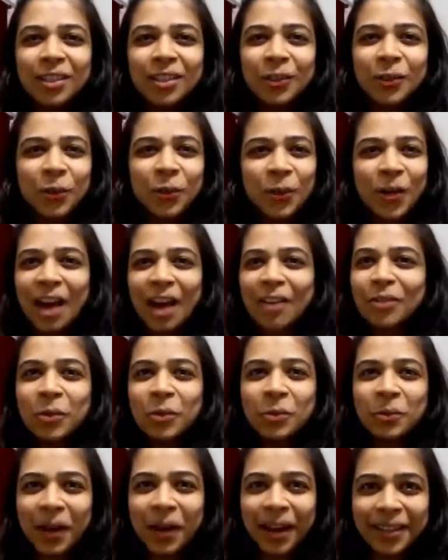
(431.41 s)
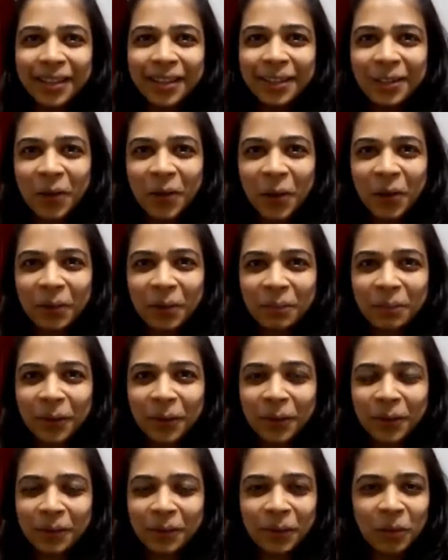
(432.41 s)
you don't have to worry a lot
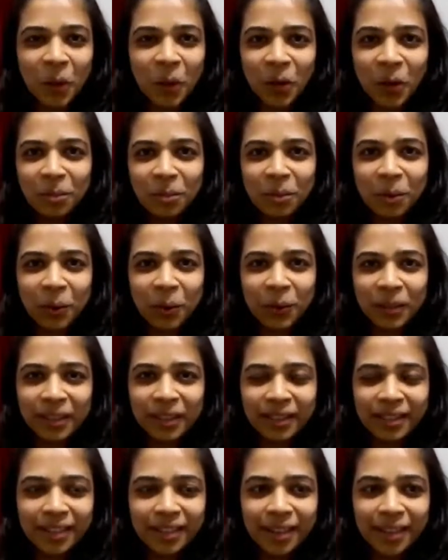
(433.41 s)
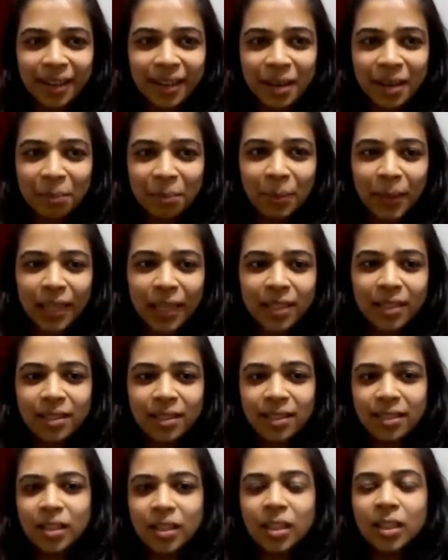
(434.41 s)
about it,
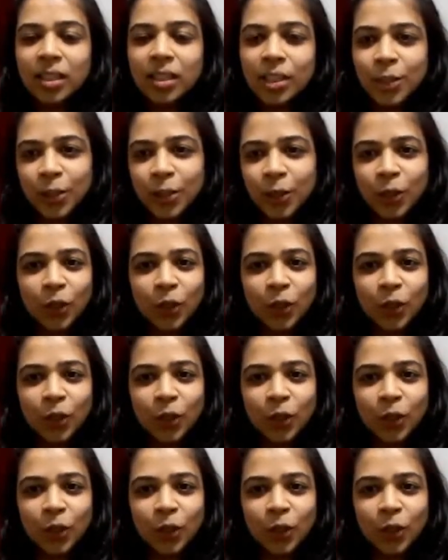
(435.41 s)
because girls